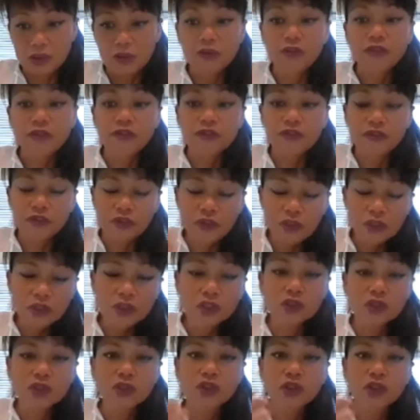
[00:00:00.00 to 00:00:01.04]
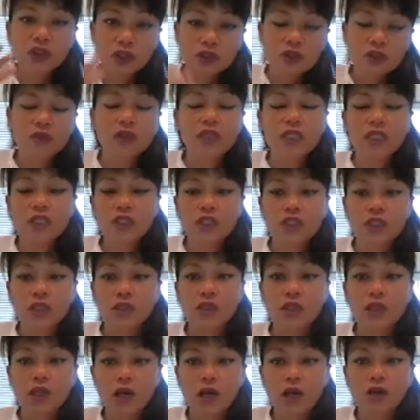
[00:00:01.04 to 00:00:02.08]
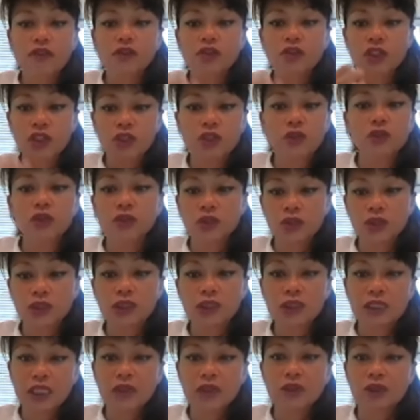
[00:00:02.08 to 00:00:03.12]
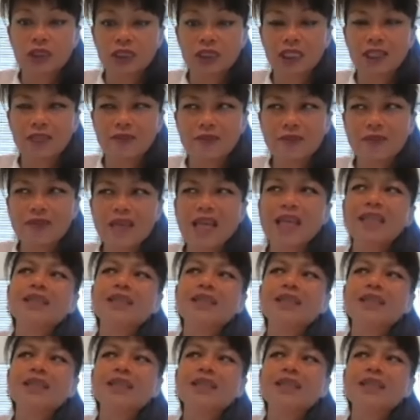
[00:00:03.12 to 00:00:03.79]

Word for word: the first generation of children start to say,